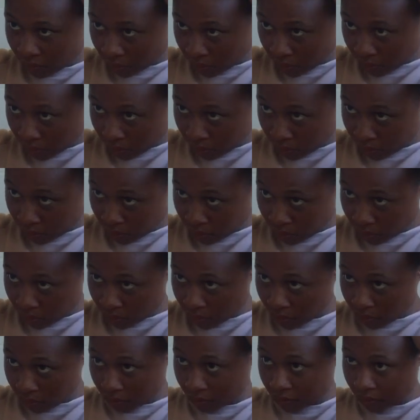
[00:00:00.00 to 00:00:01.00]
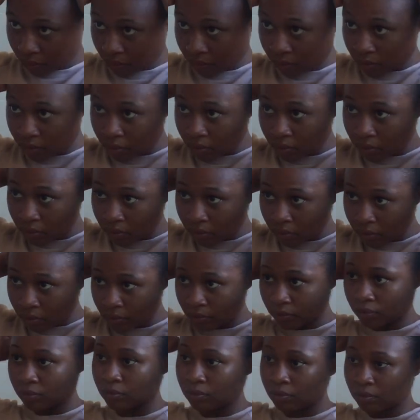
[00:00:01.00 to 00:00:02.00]
cute, sleek down, out
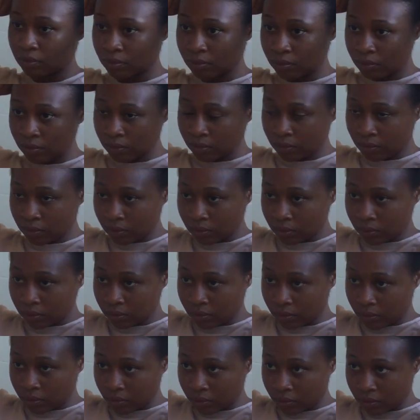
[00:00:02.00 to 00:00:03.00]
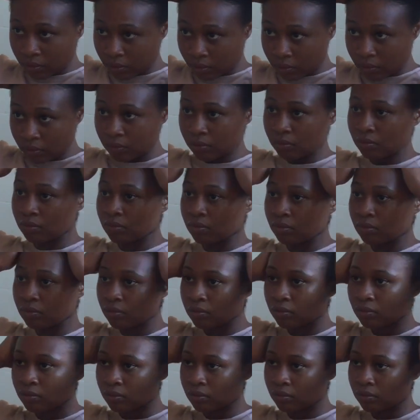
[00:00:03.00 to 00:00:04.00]
of your face,
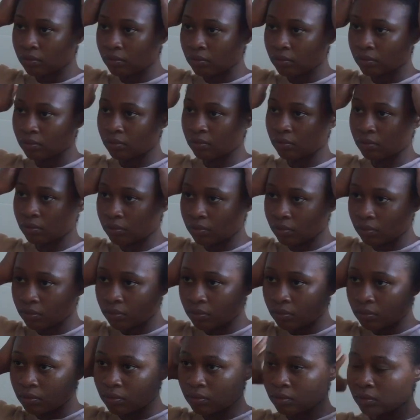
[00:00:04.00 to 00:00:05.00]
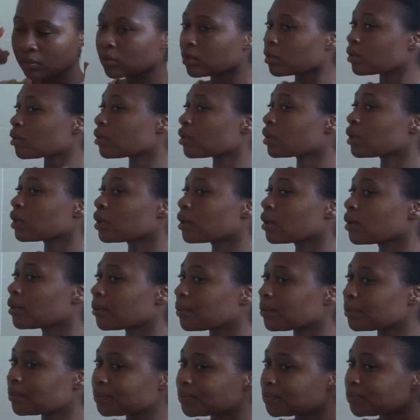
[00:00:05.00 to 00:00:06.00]
easy,
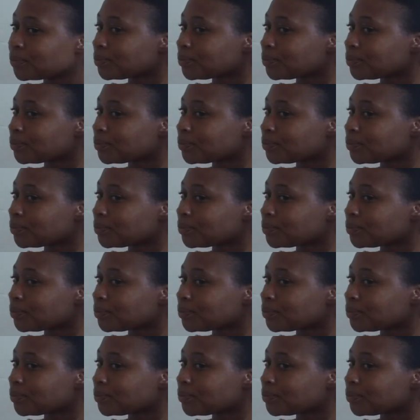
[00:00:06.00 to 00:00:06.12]
simple